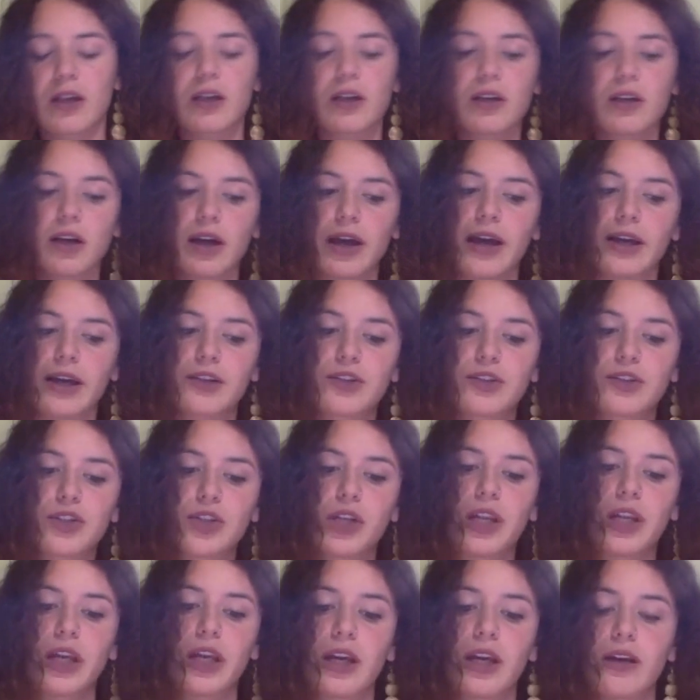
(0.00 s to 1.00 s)

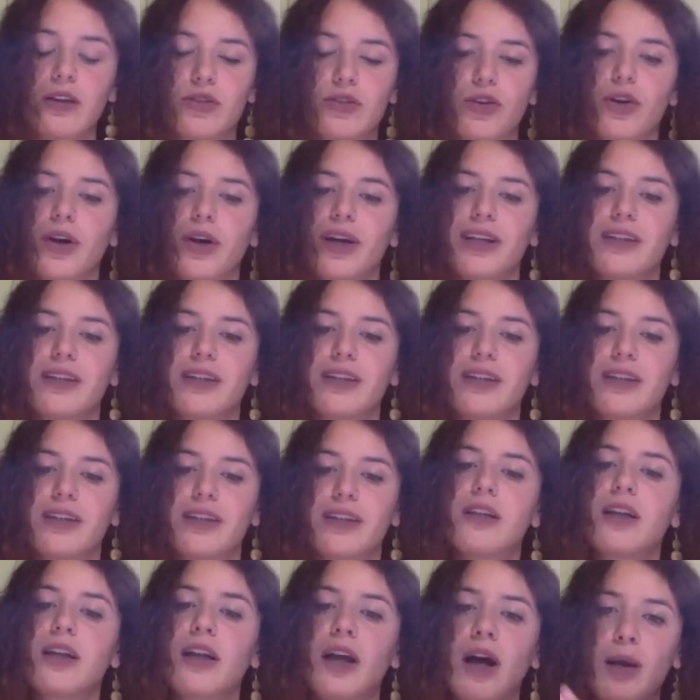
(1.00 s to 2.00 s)
Actually, so it
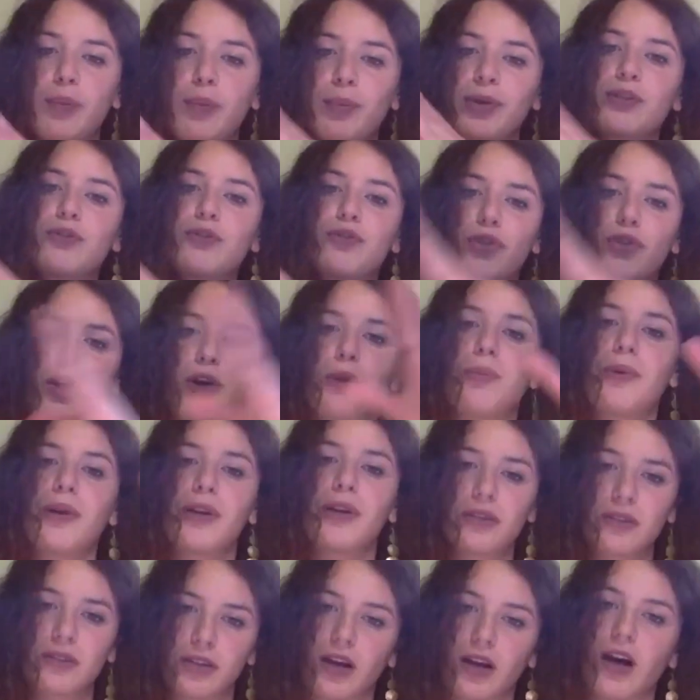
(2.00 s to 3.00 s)
didn't happen for a
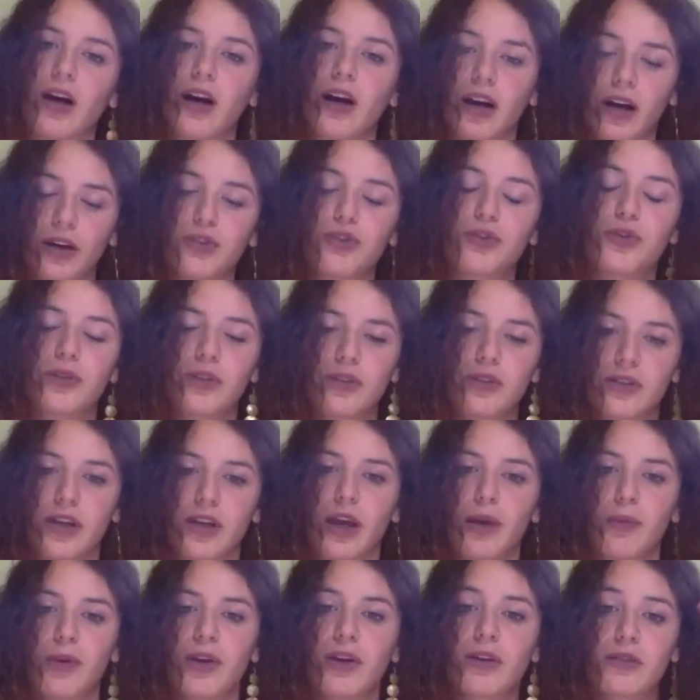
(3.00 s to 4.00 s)
bit, I should say,
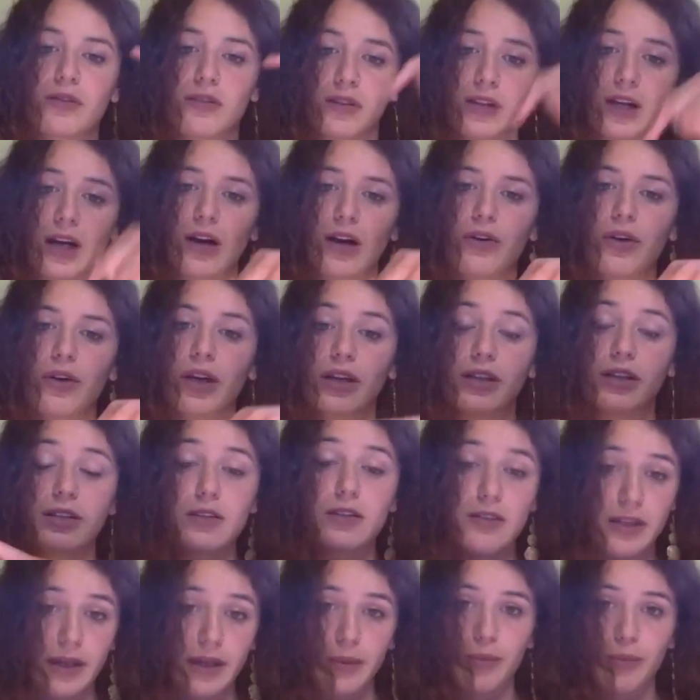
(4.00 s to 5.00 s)
because now in
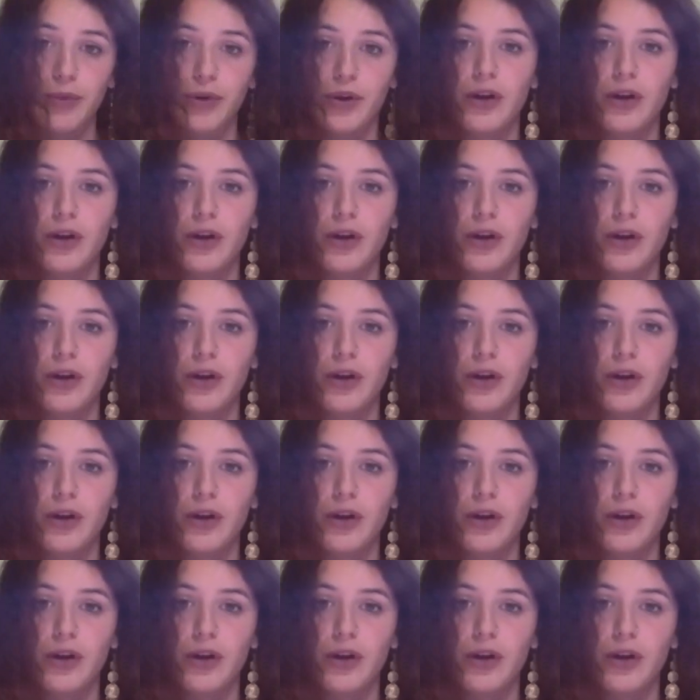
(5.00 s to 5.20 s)
December